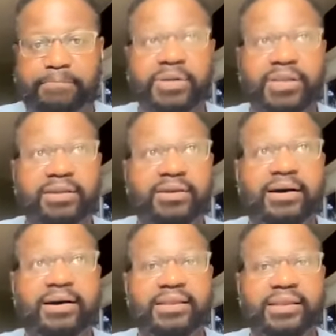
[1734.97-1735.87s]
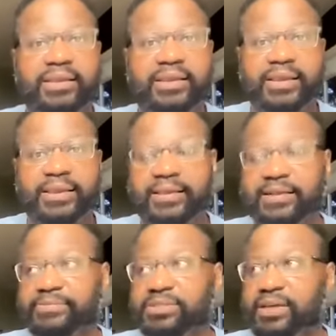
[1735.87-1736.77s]
putting God in a,
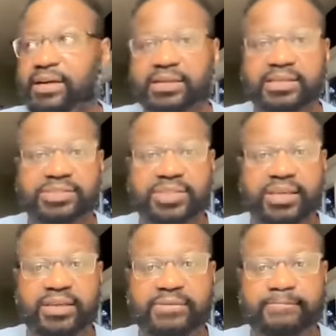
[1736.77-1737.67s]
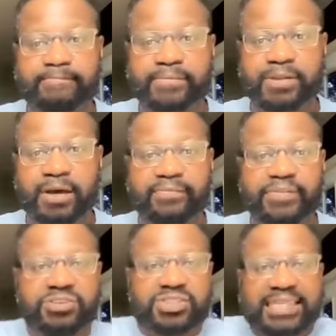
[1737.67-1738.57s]
let me see how I can say it. Uh,
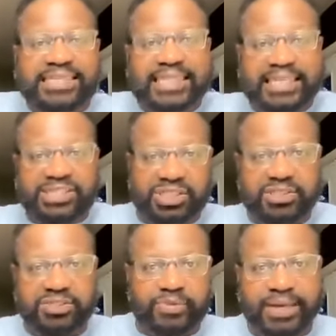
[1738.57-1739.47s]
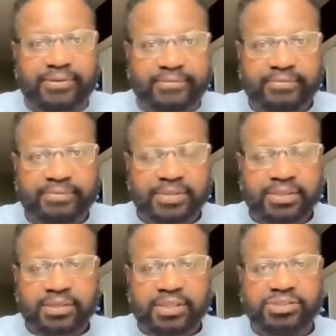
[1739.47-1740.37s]
there's conditions, right?
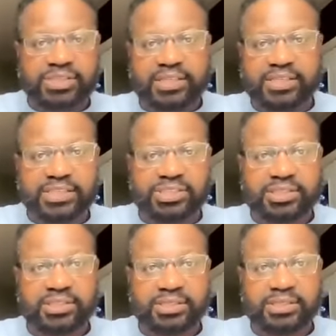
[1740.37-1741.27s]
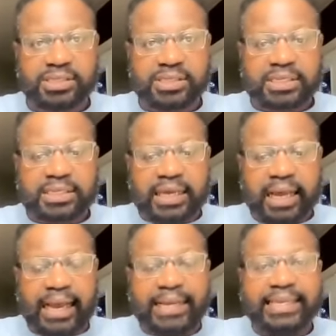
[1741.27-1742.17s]
There's conditions.
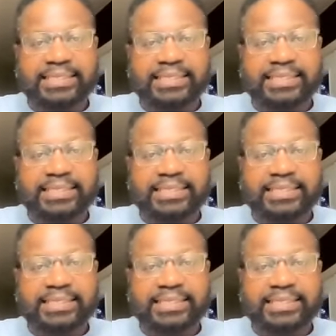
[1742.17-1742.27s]
I